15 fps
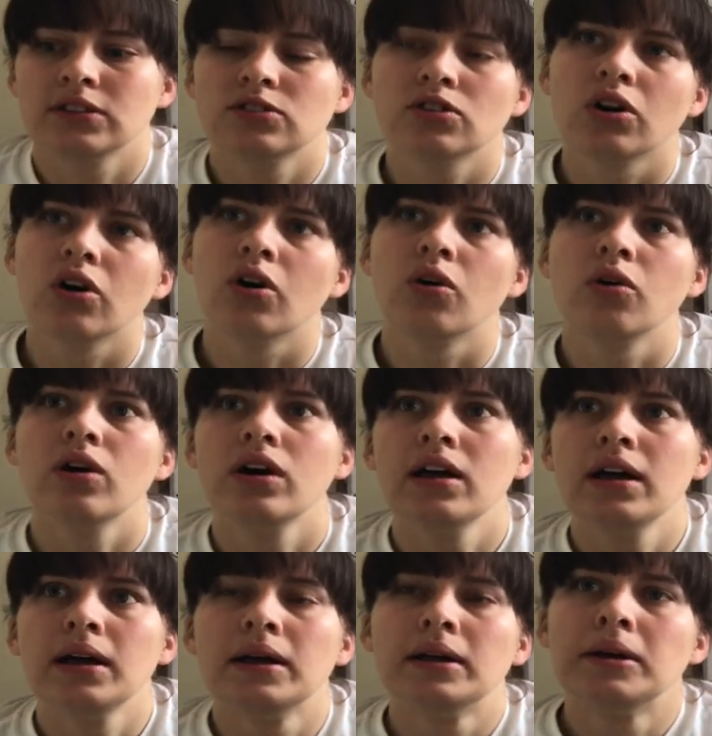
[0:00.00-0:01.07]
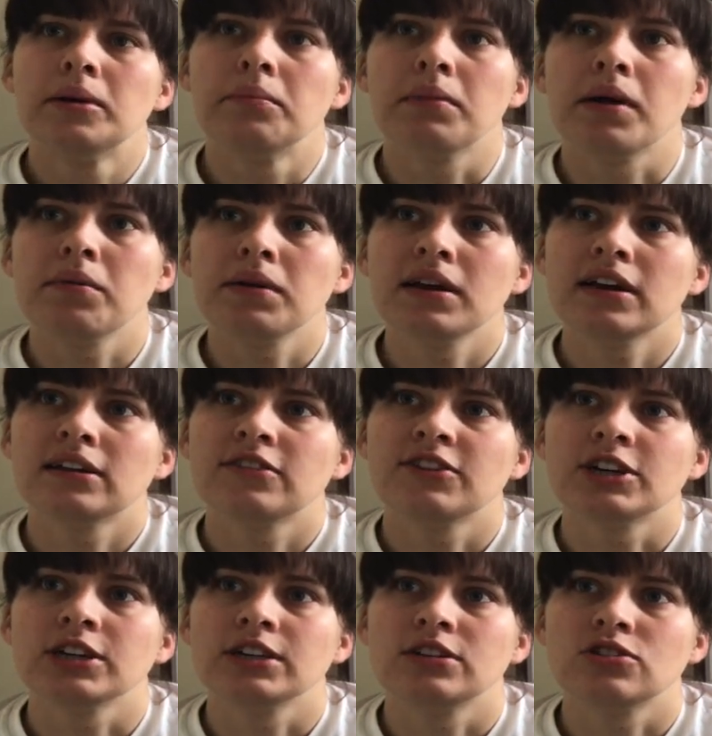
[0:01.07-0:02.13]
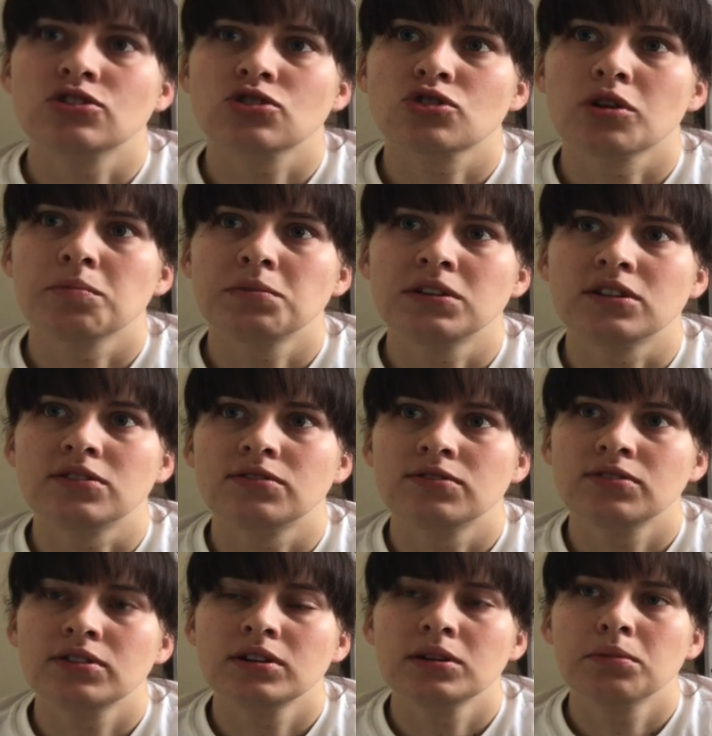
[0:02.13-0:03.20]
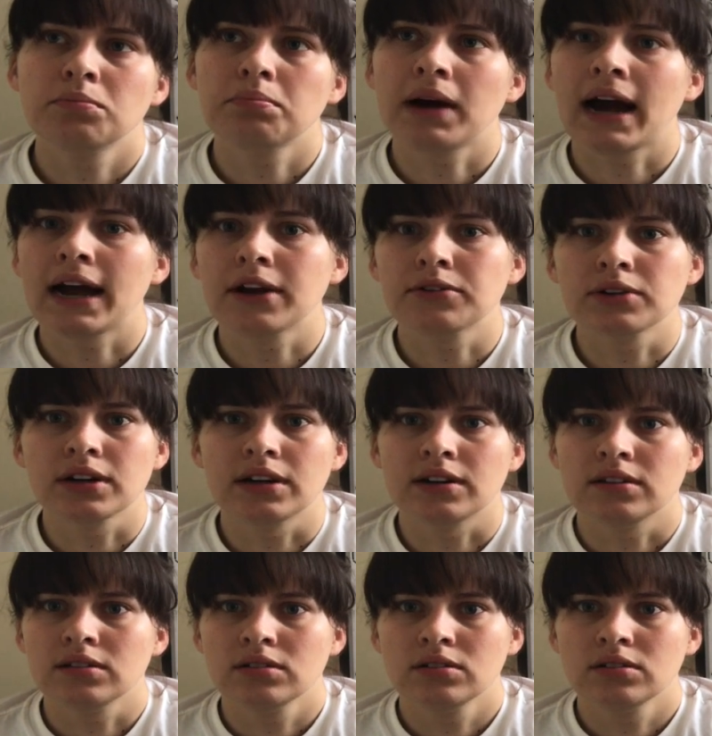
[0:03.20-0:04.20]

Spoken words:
So maybe a very descriptive pirate